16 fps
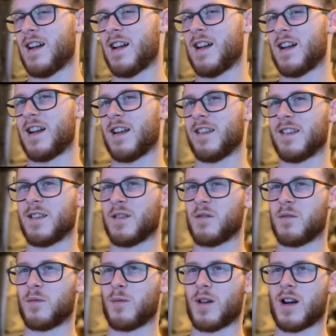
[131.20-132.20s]
And
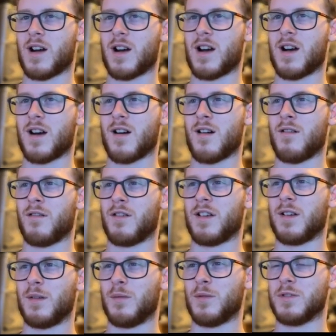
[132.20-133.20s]
wow,
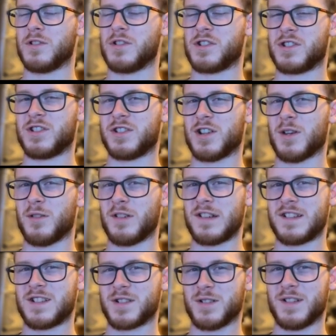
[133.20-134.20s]
it was so
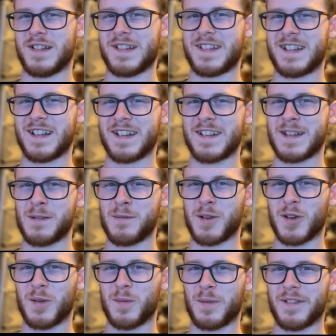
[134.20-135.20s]
exhausting
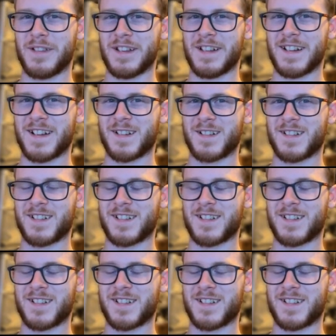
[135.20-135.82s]
keeping up with it.